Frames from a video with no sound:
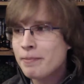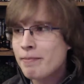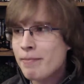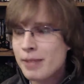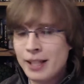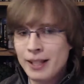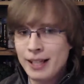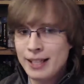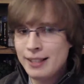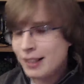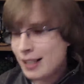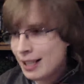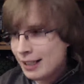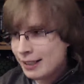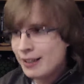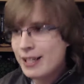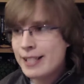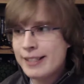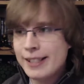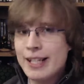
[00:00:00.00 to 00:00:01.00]
And
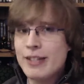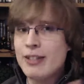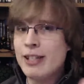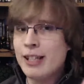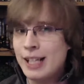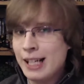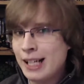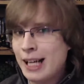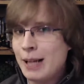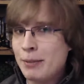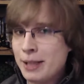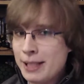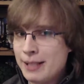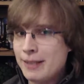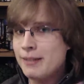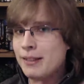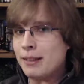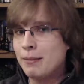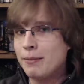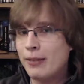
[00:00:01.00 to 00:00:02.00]
nice to actually kind of elaborate
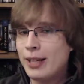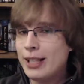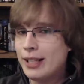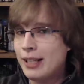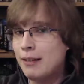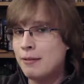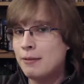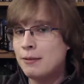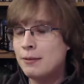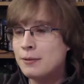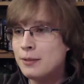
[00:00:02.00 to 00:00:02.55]
on the fact that